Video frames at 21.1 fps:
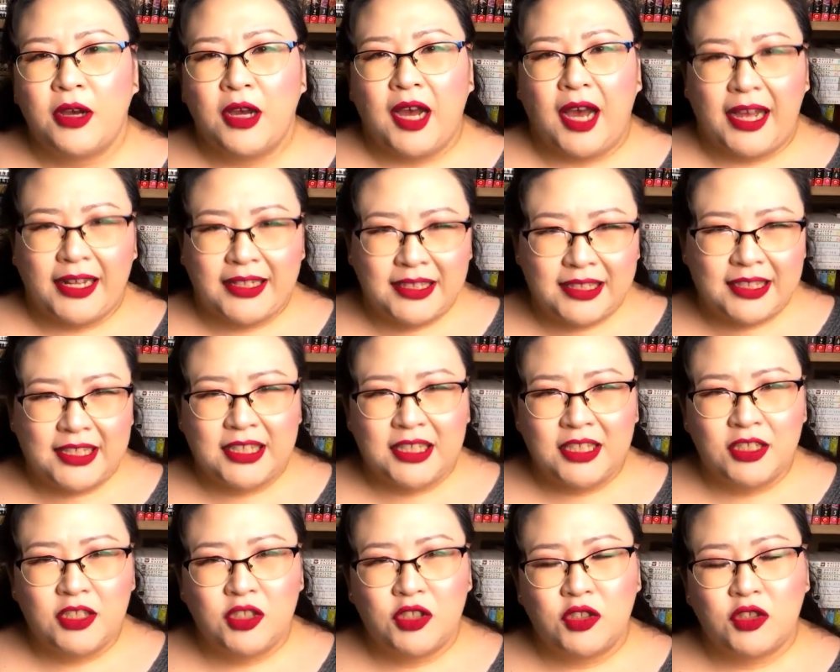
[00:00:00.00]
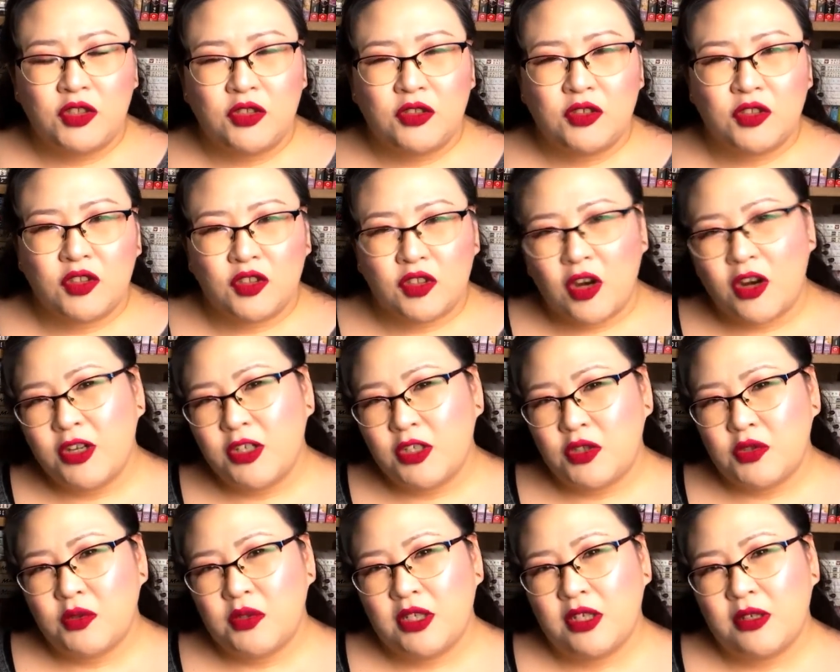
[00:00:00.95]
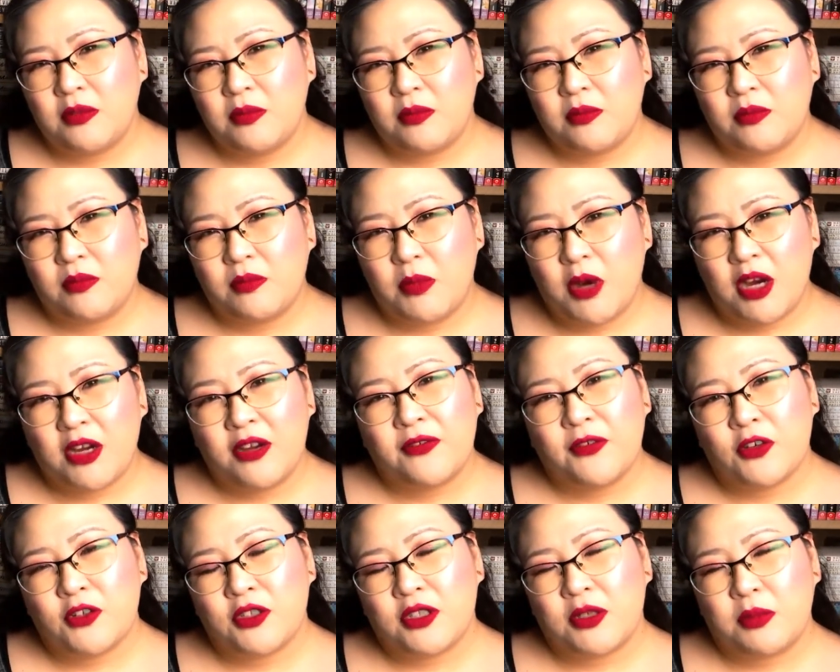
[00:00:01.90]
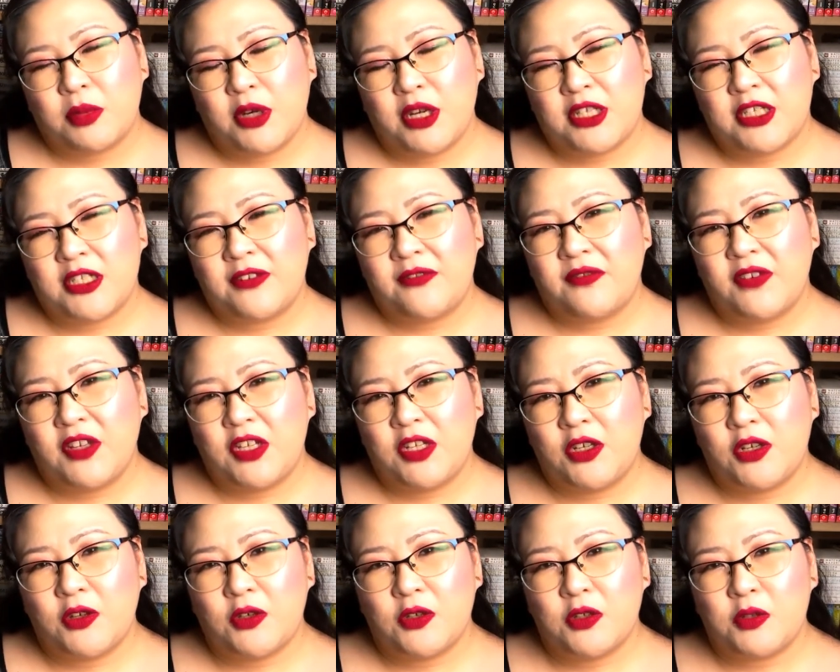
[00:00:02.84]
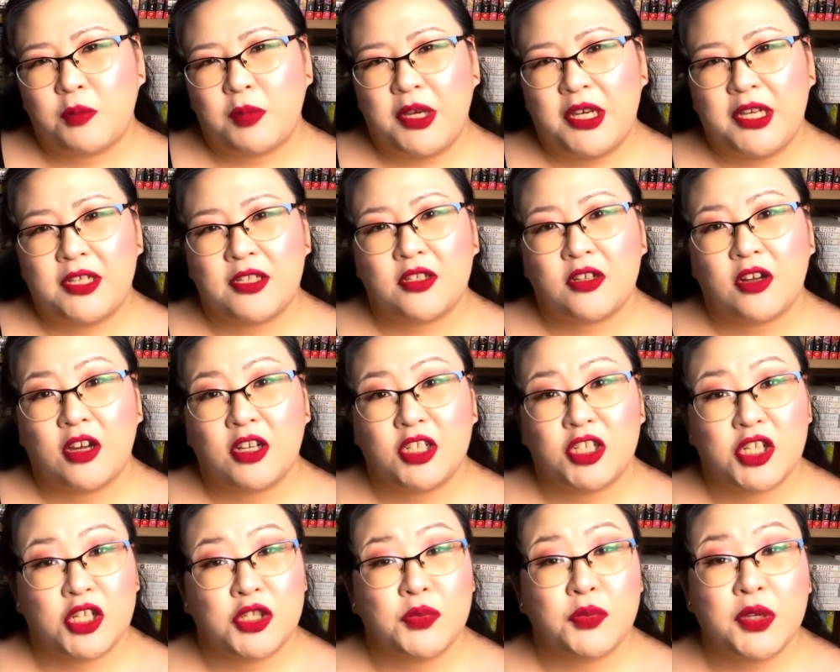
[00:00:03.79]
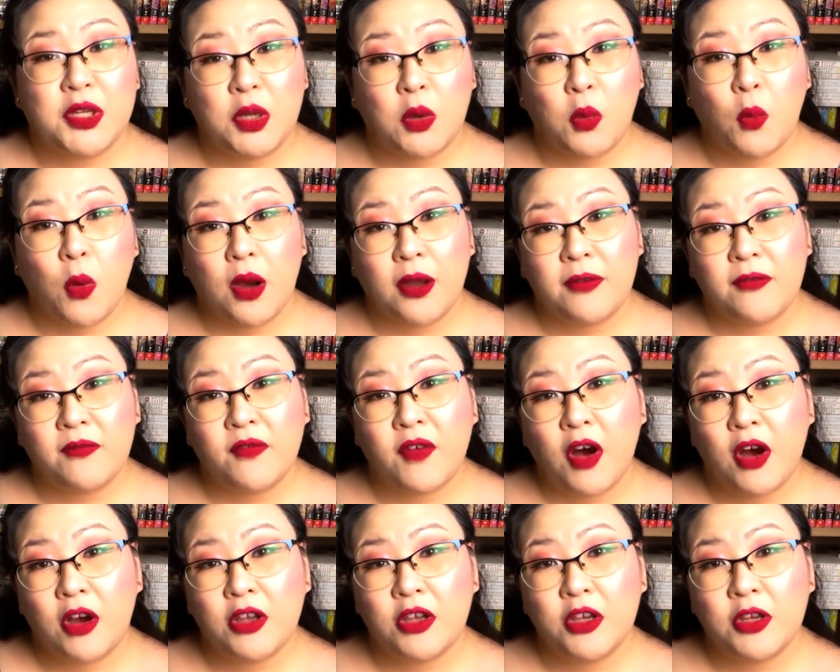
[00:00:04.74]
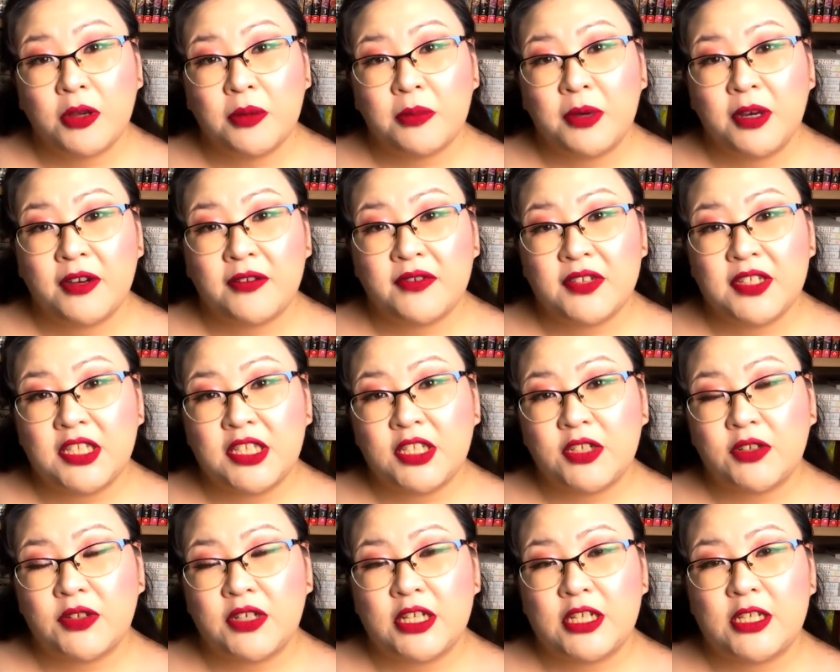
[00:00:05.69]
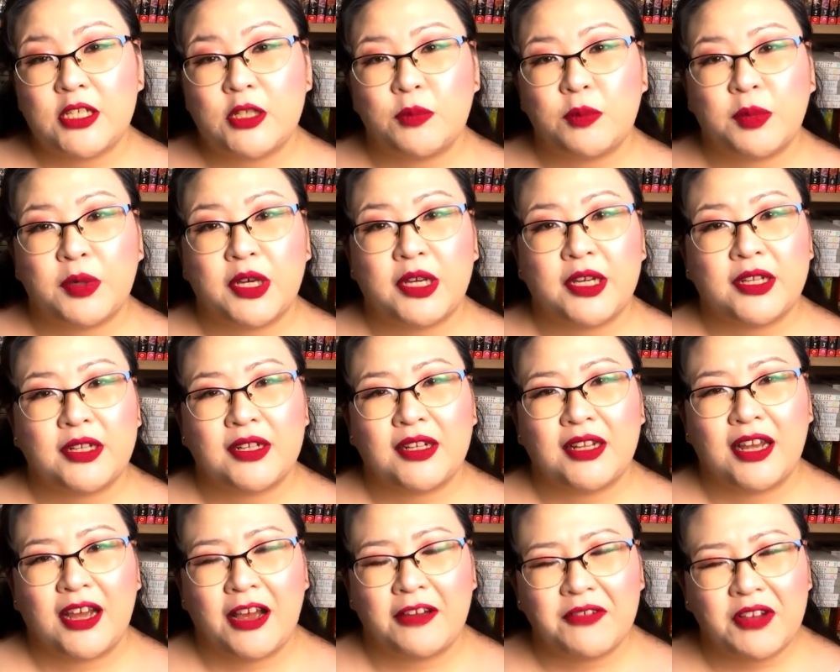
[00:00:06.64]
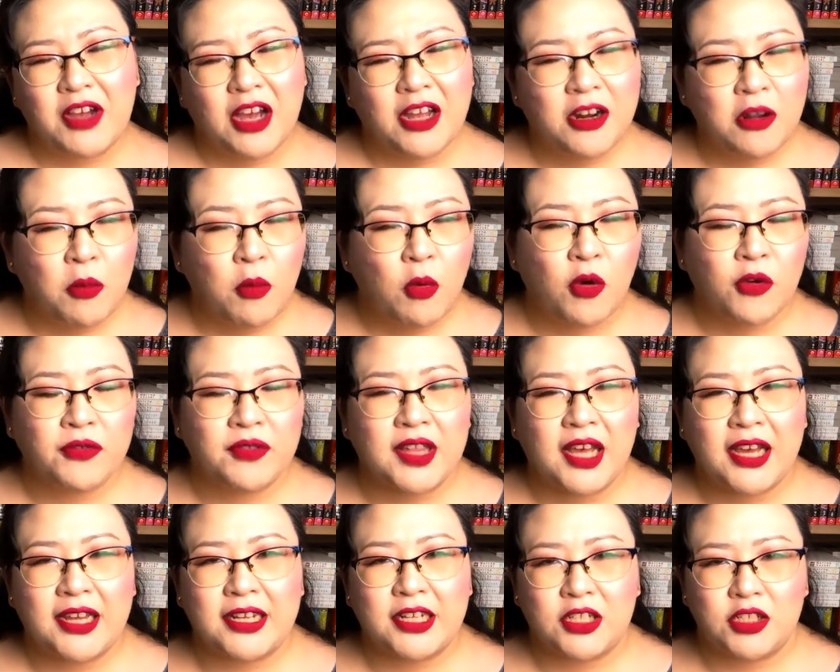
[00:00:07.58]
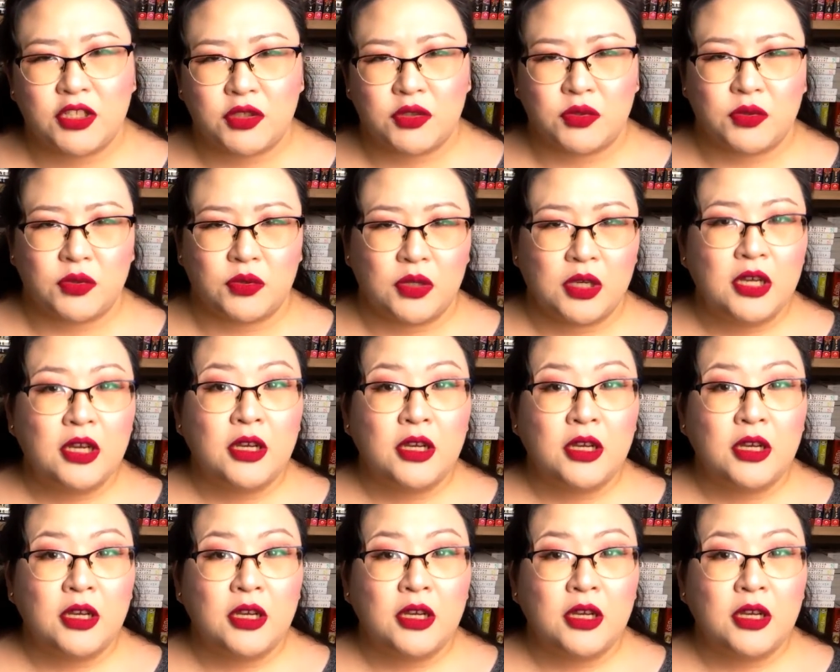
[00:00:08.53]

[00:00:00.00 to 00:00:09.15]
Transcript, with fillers: I did start doing manga first impression videos based on just reading one volume of a series, but I've kind of morphed that into